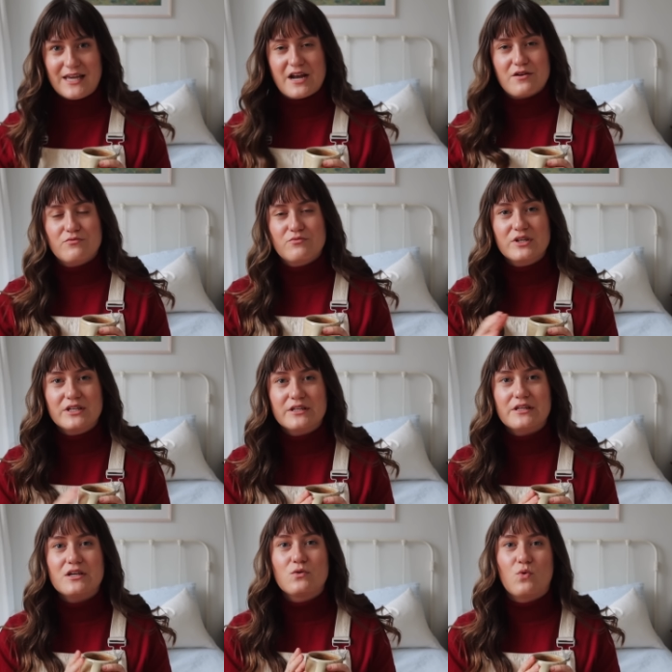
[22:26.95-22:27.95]
and I
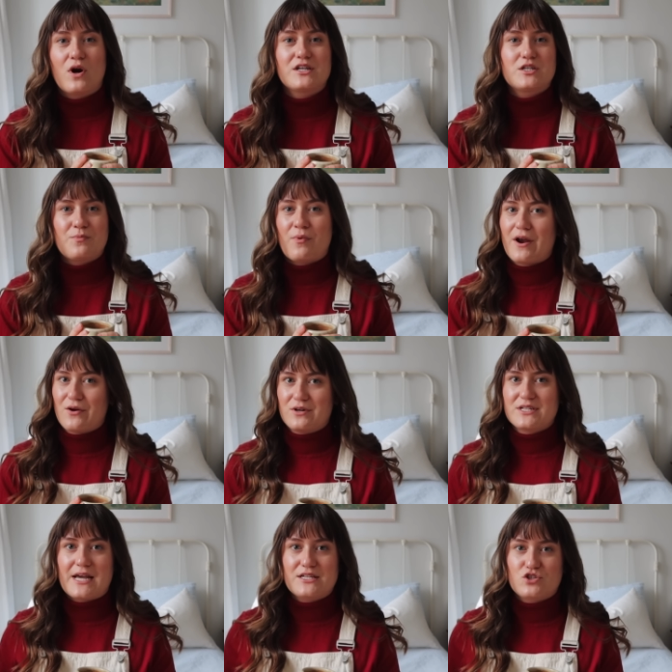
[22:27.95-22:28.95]
really want to
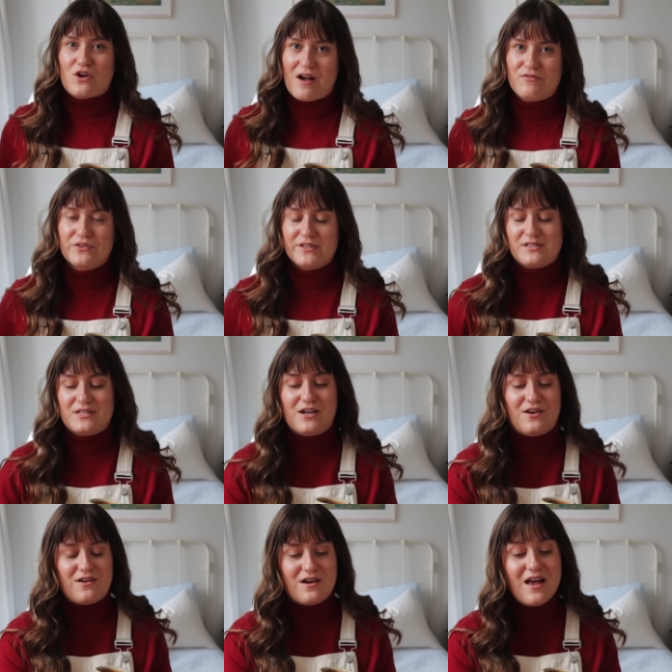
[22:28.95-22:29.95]
prioritize travel this
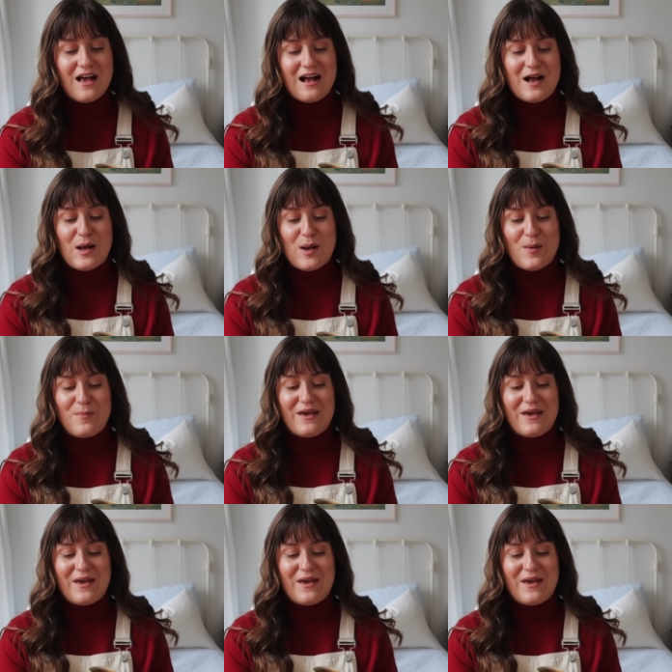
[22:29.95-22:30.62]
year um,